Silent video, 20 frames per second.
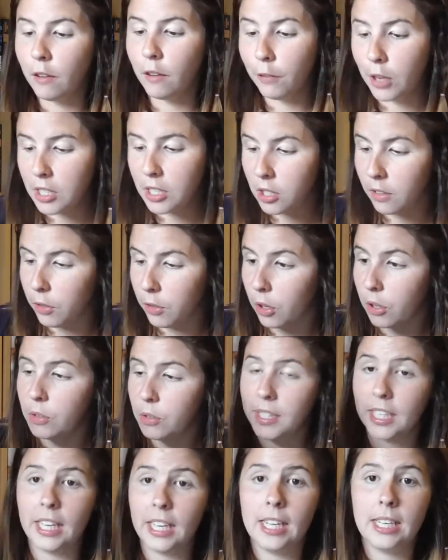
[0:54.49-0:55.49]
My first of
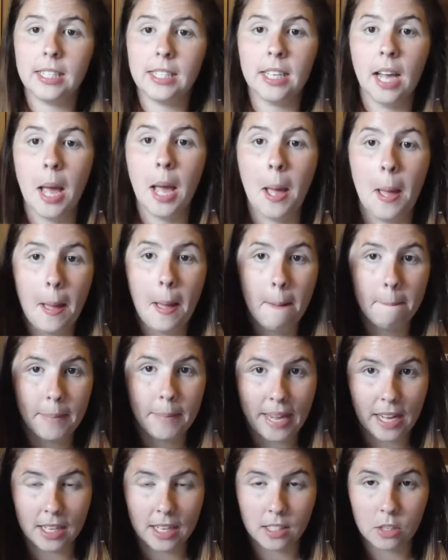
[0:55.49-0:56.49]
those is
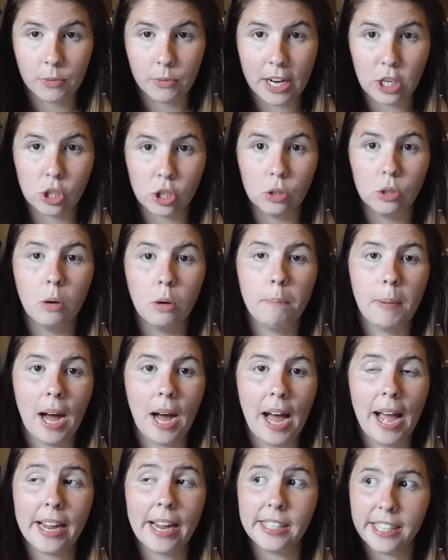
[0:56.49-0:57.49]
My Cousin Rachel
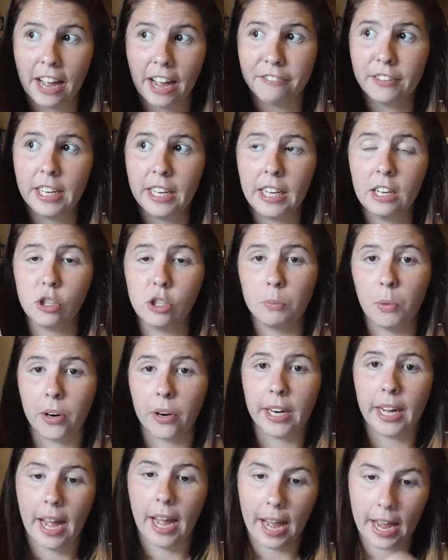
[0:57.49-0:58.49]
by Daphne du
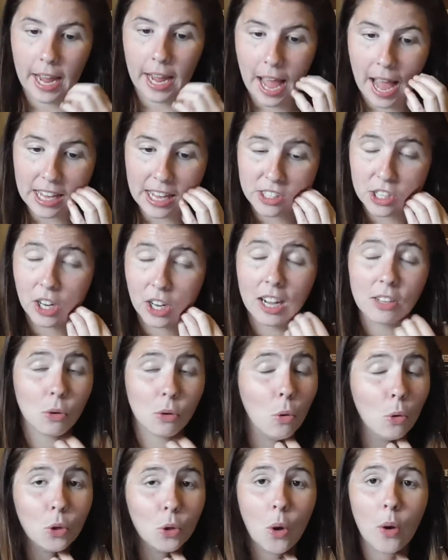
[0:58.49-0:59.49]
Maurier. As you guys
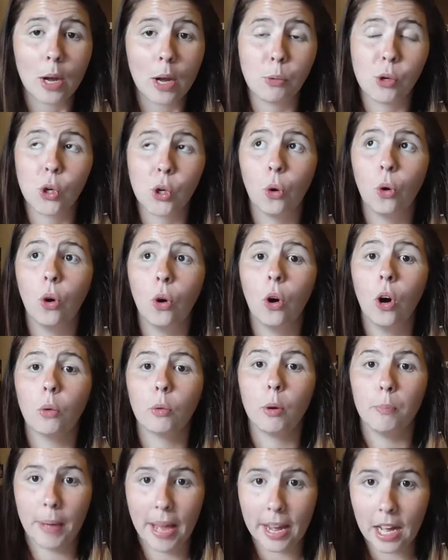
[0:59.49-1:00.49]
all know, I'm
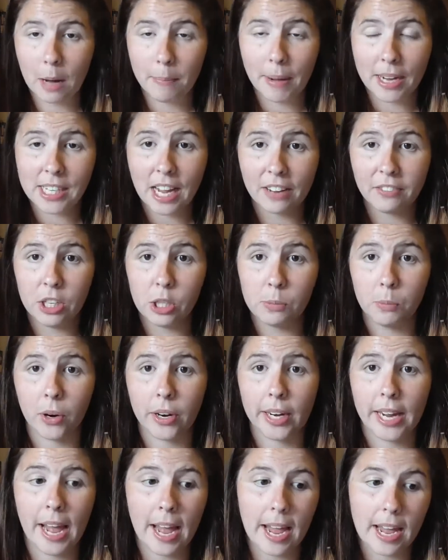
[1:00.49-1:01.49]
sure, Rebecca by Daphne du
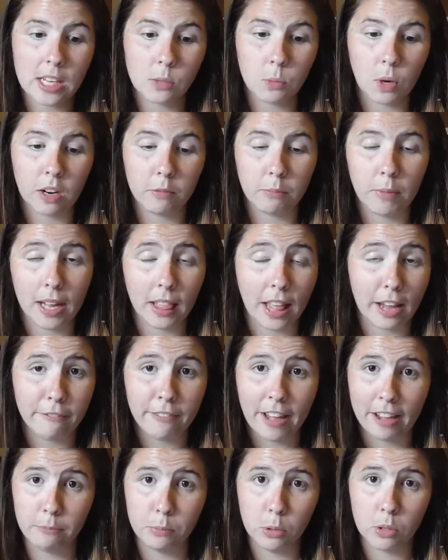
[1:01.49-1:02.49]
Maurier is one of my
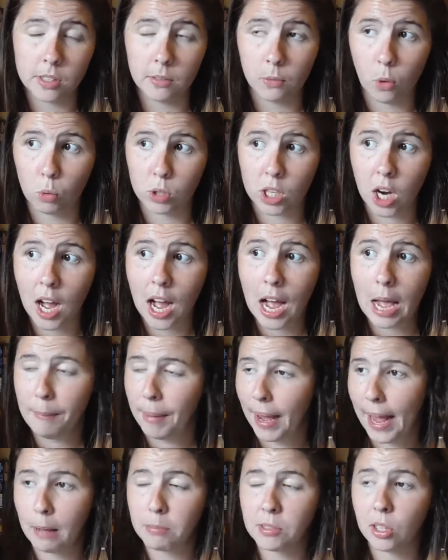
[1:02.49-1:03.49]
like fave books of all
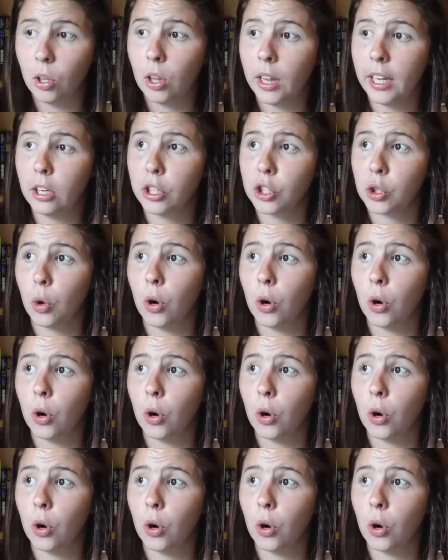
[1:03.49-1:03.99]
time. I absolutely